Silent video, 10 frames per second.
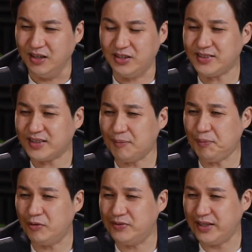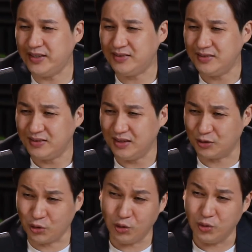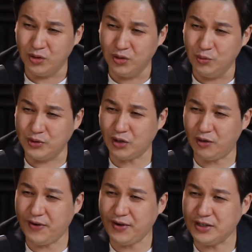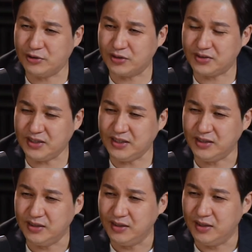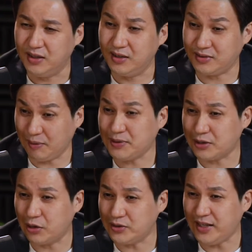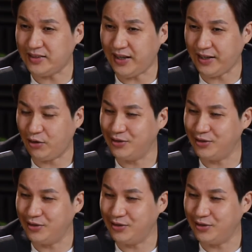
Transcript: Just a couple of days ago, we saw a very interesting cybersecurity attack on